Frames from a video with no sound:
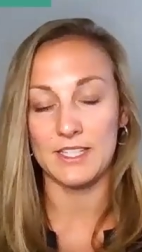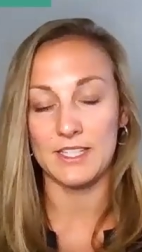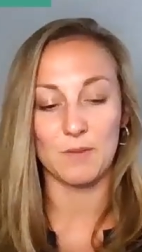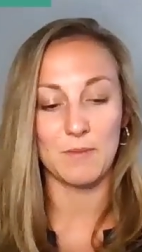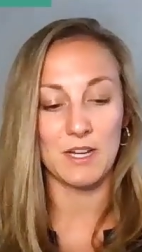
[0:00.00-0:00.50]

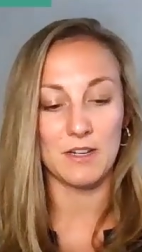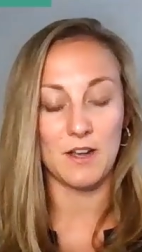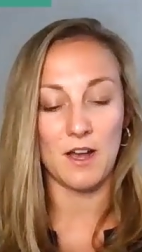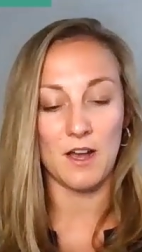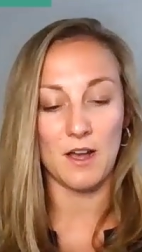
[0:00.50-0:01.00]
settlement
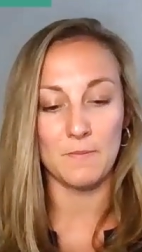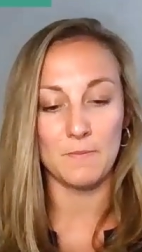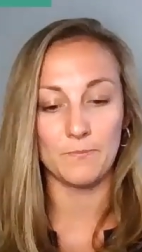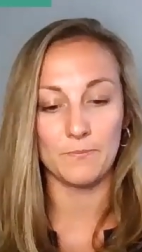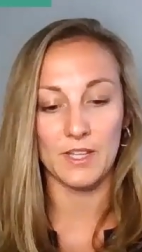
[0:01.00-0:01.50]

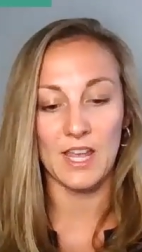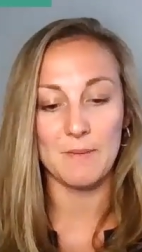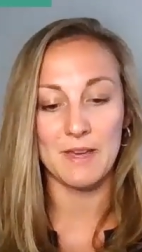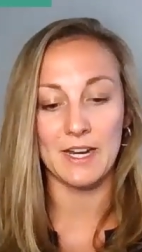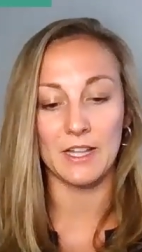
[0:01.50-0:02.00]
um,
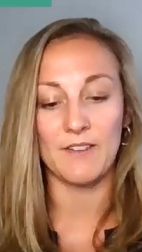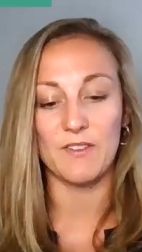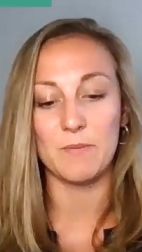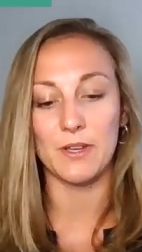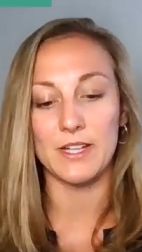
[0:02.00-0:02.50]
came in at
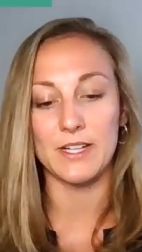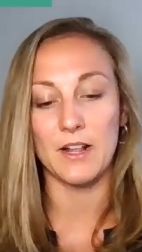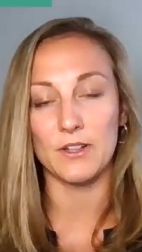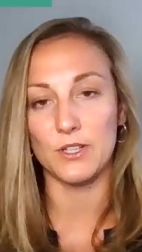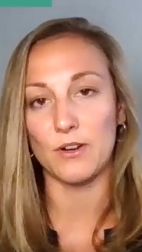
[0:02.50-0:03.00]
$11 billion
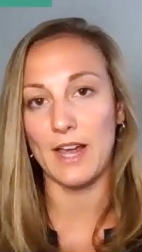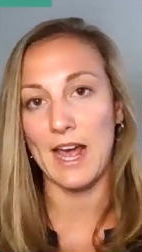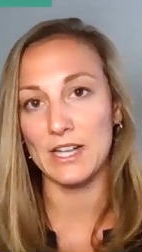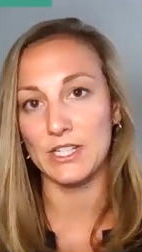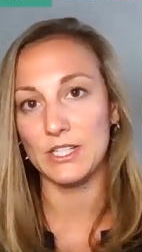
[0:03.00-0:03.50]
all
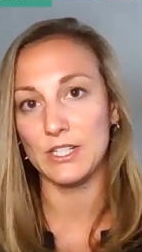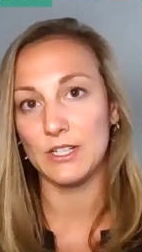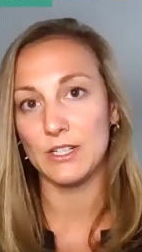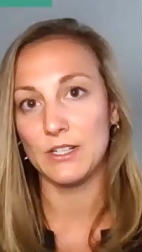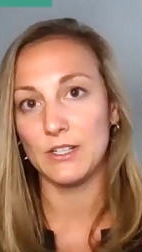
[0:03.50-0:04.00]
cash.
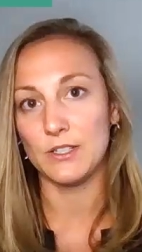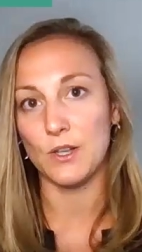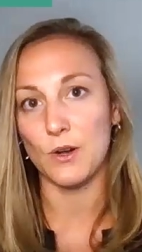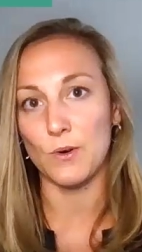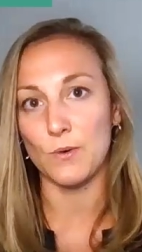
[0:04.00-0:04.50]

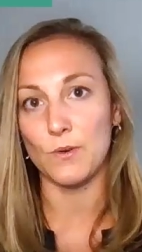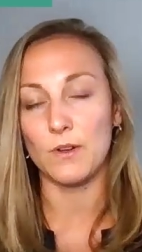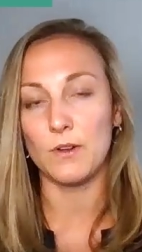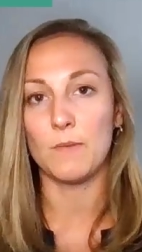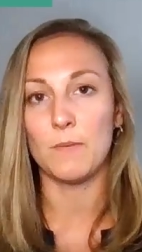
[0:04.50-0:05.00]
So
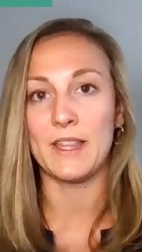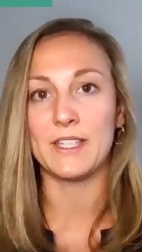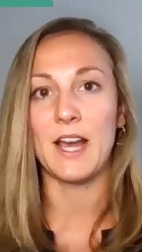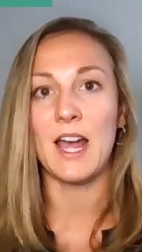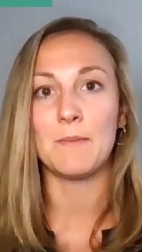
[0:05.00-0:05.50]
by the
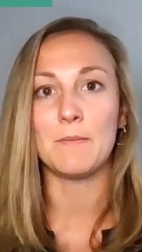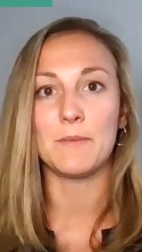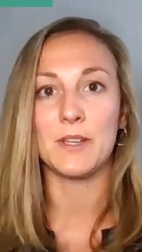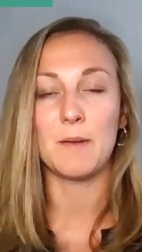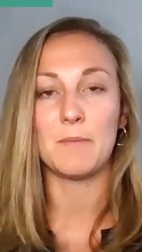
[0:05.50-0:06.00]
time
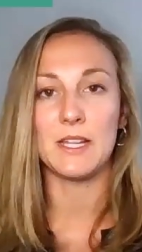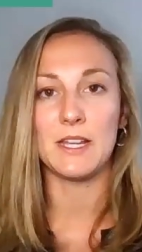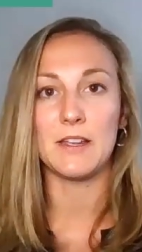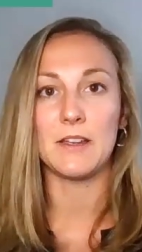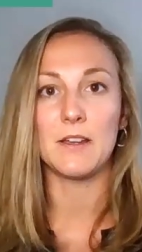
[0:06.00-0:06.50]
the
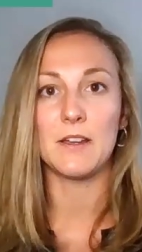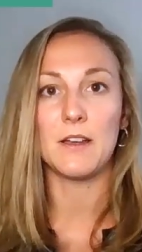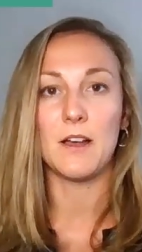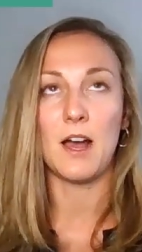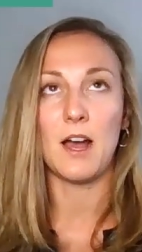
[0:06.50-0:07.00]
company
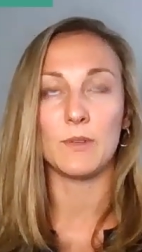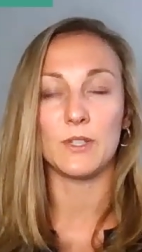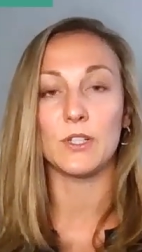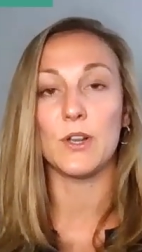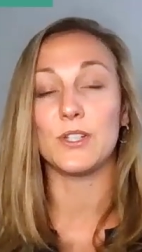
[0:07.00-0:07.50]
uh, was
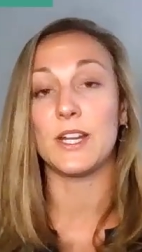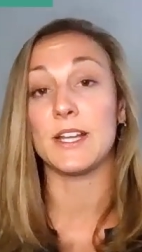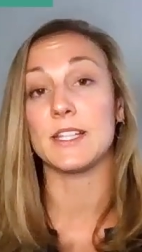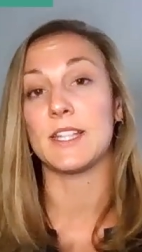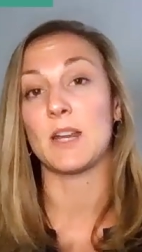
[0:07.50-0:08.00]
negotiating
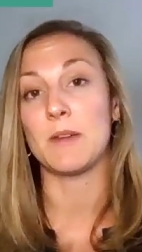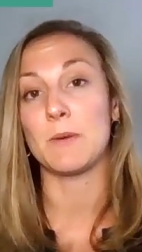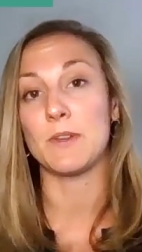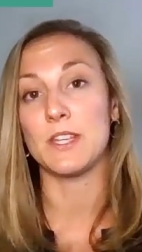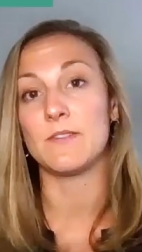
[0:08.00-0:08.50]
its settlement
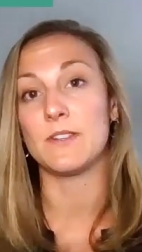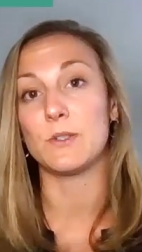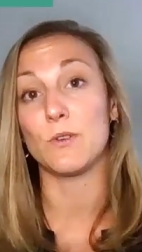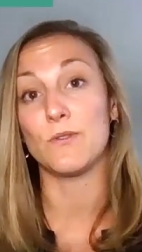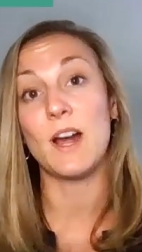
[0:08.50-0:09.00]
with
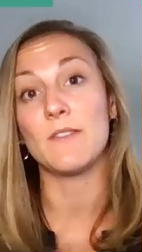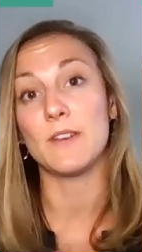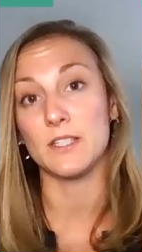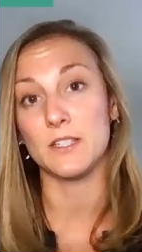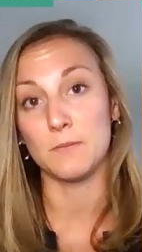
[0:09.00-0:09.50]
individual fire
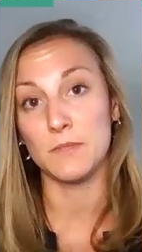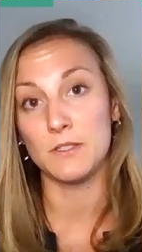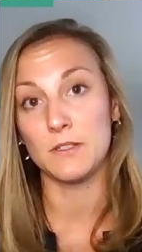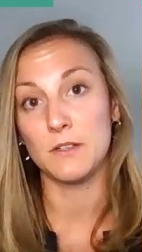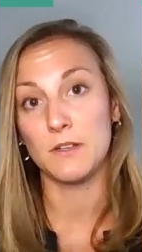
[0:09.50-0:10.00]
victims,